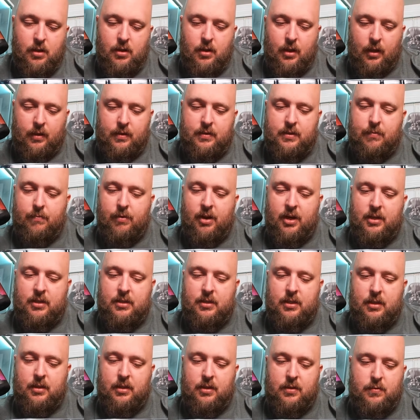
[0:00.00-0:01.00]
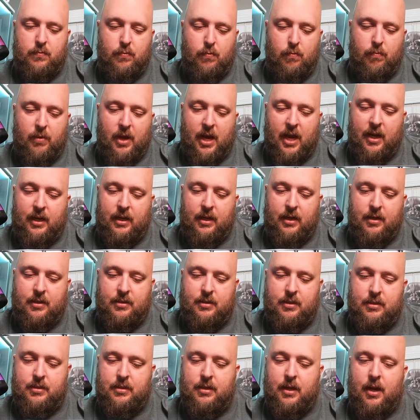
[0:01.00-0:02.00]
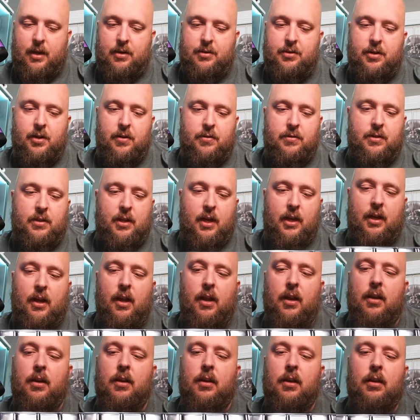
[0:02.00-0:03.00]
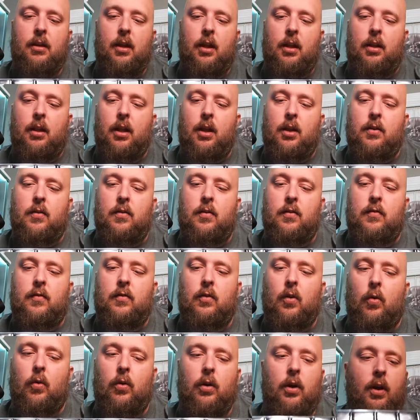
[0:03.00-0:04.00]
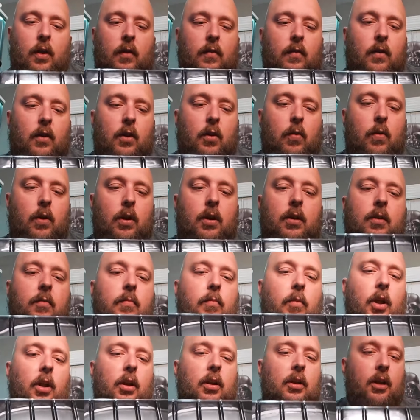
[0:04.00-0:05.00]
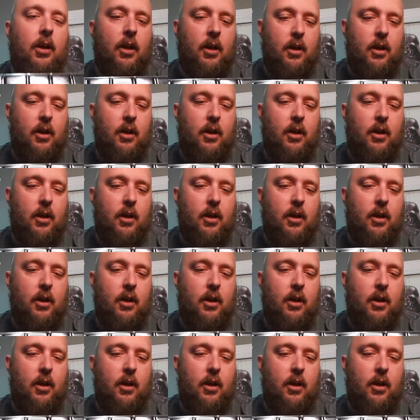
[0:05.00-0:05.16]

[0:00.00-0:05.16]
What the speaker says: Like somebody sent this one back and it's a Sideshow second and they just sold it as a new one, but